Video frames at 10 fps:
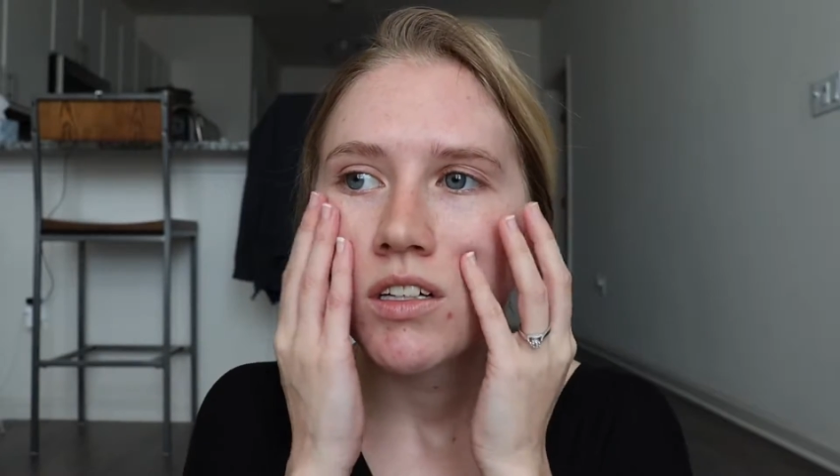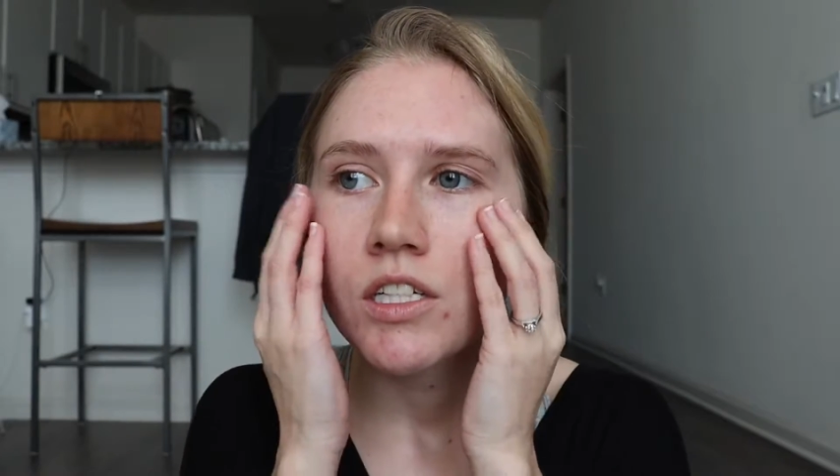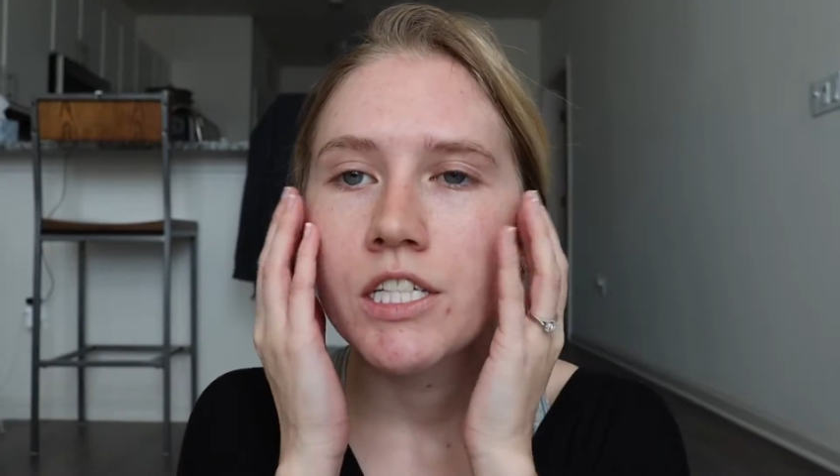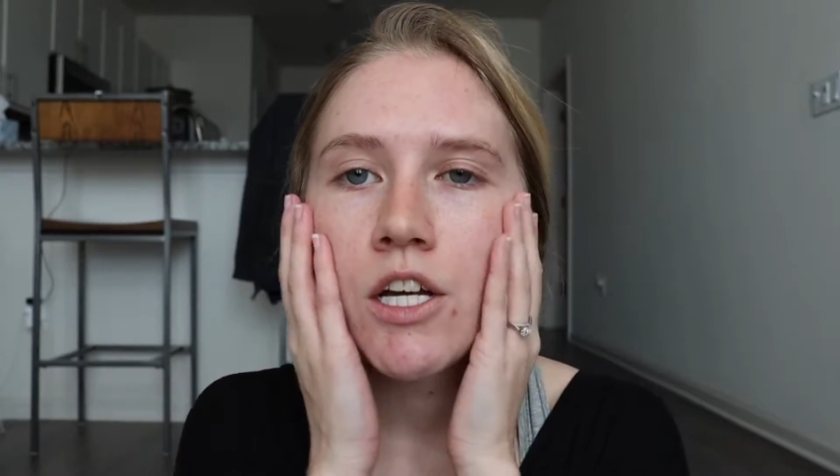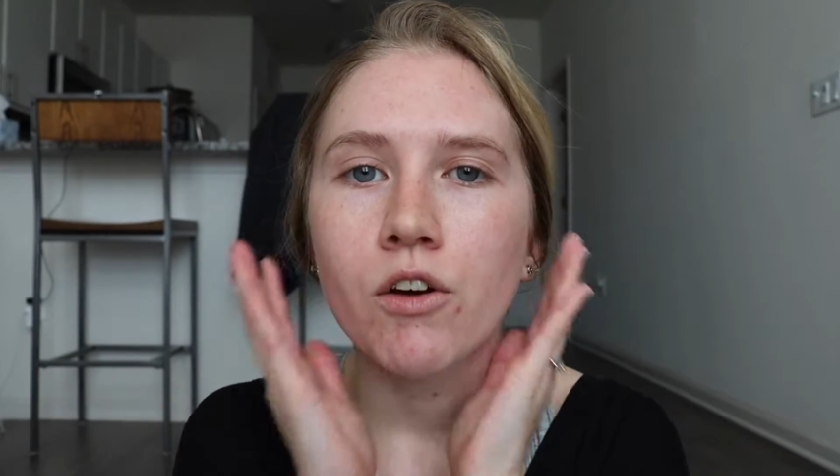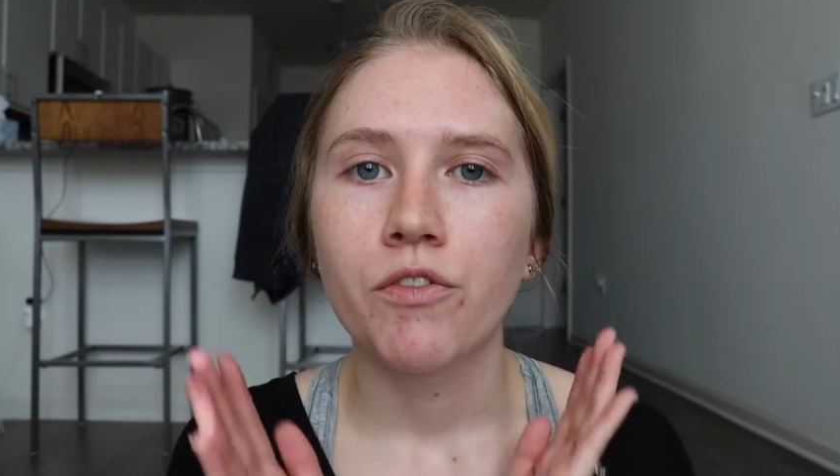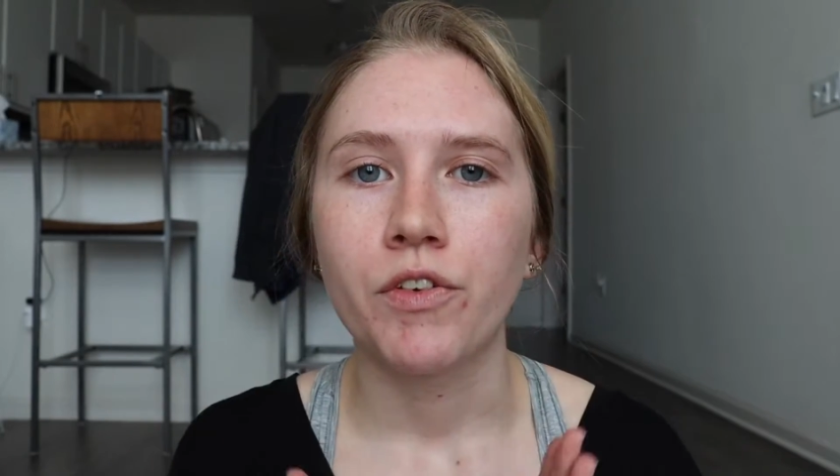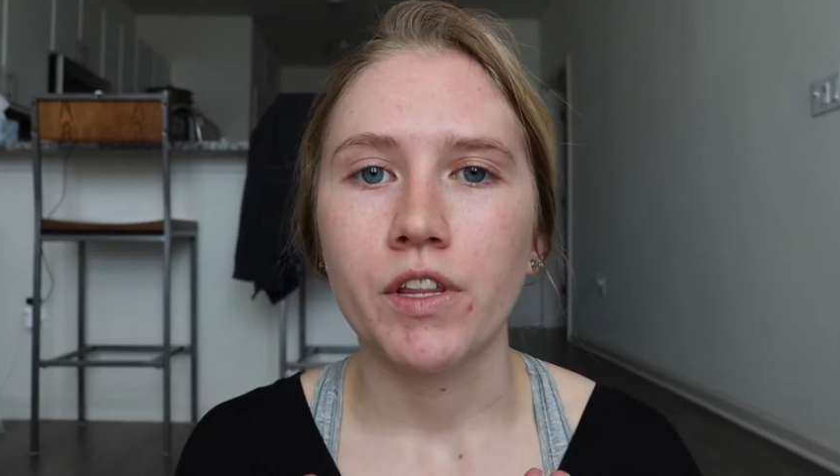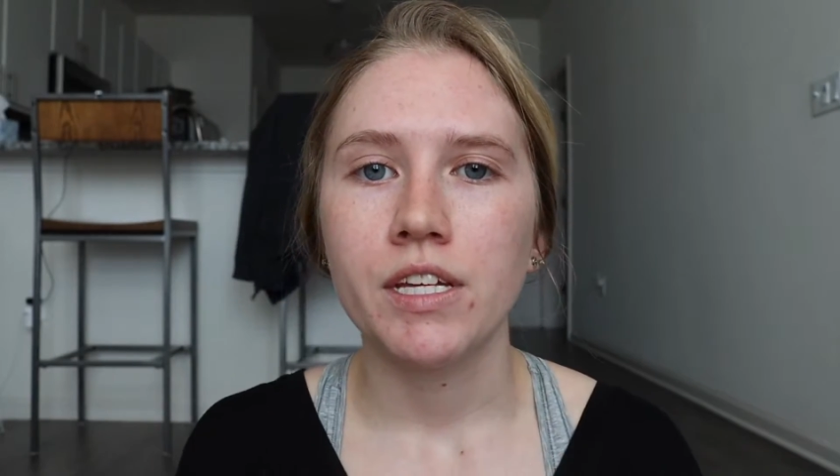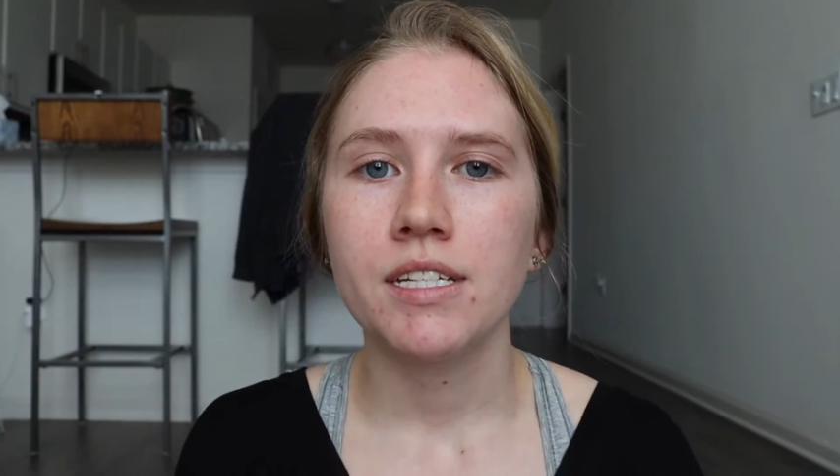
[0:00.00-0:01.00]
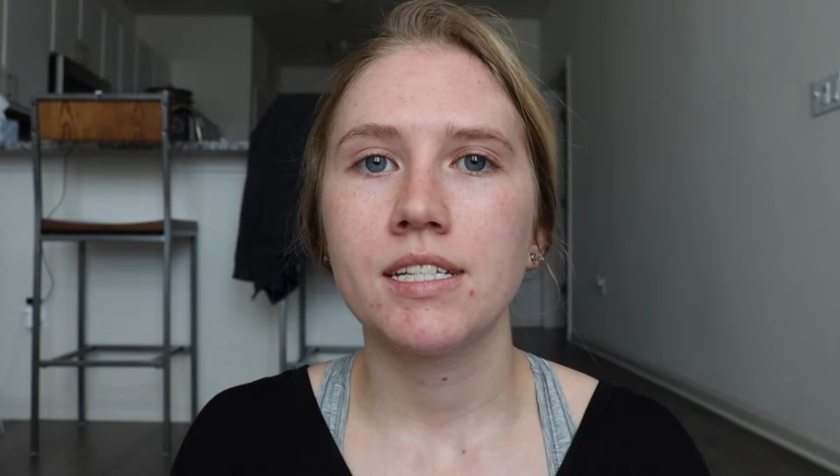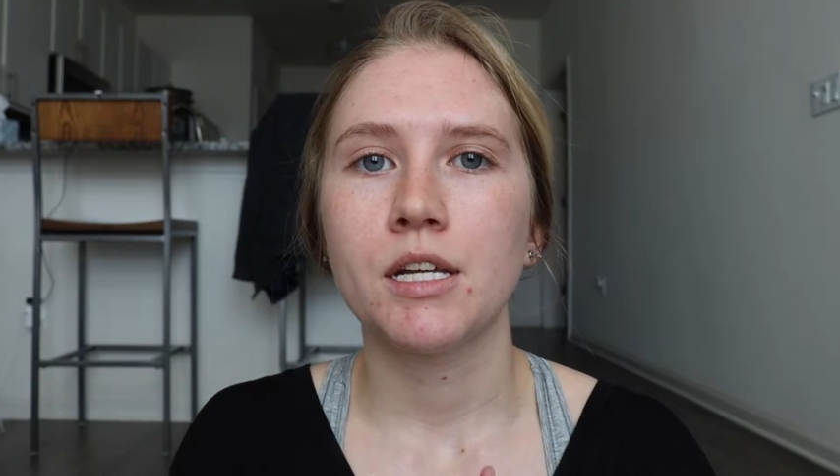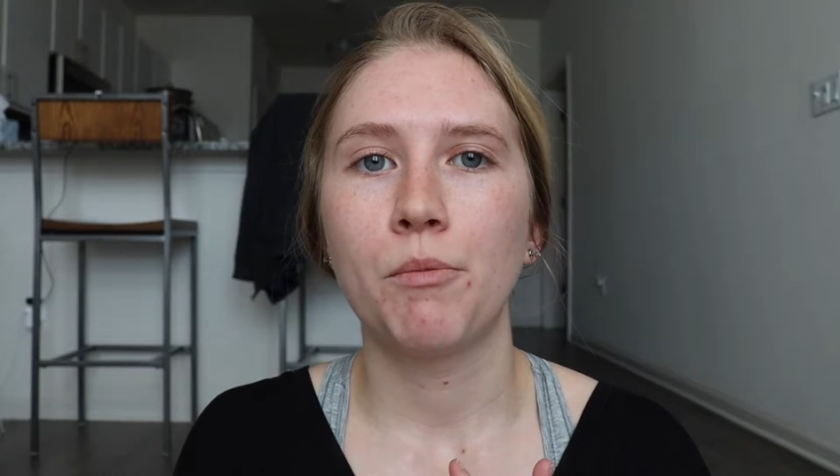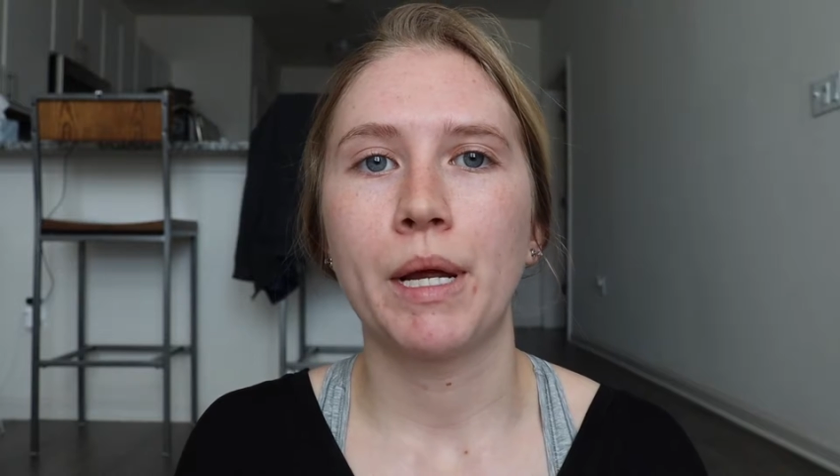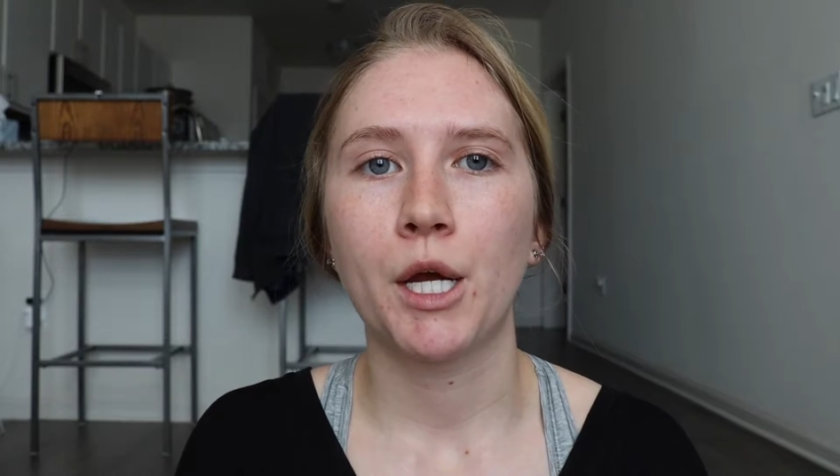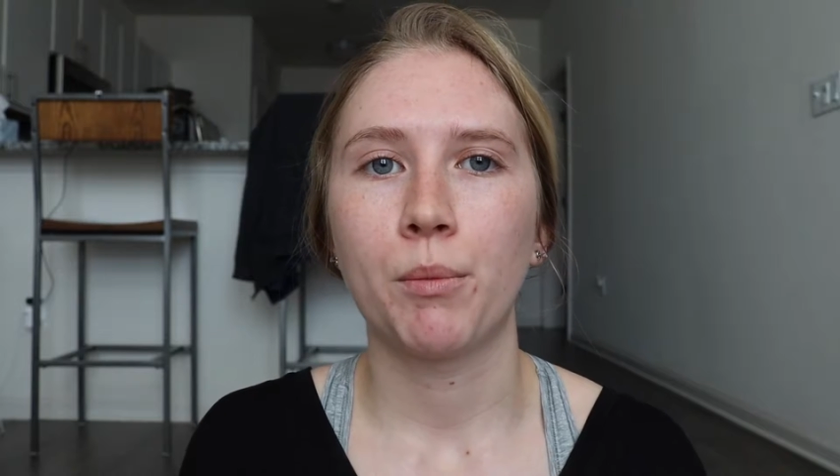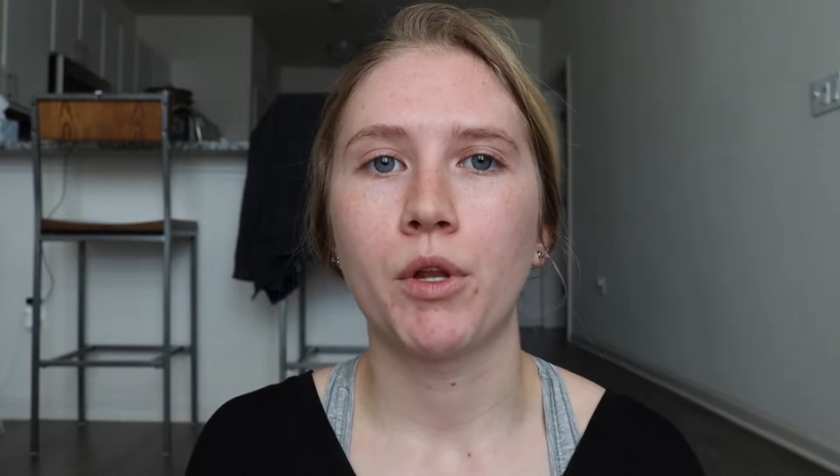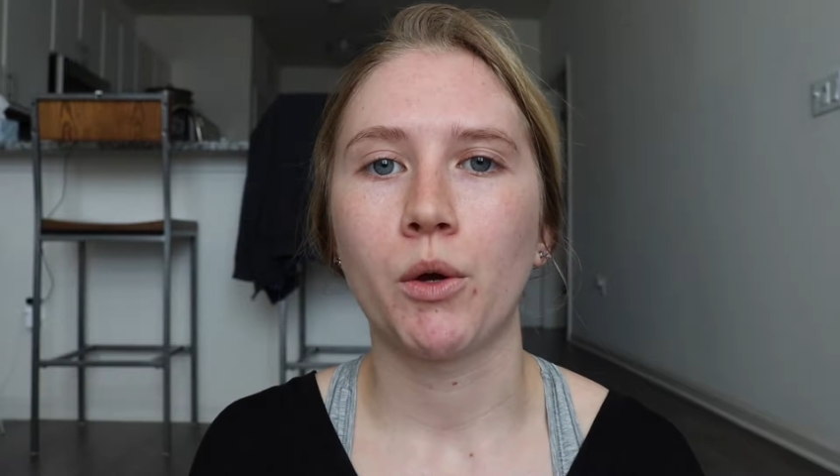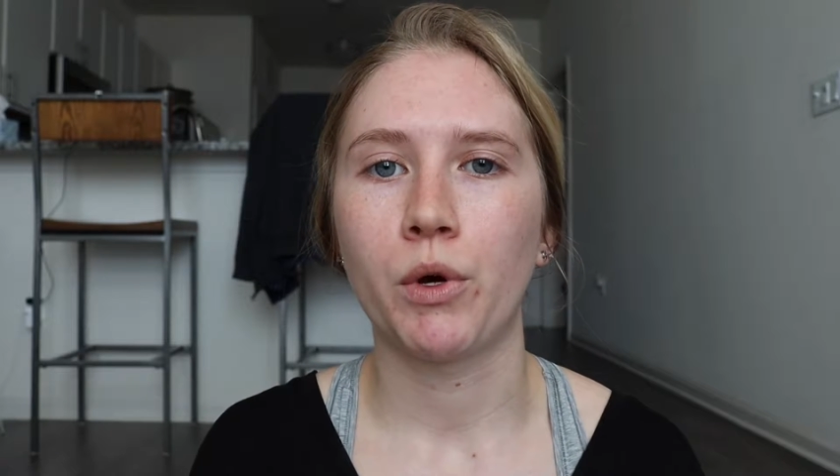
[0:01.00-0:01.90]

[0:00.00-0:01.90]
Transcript: So for this makeup look,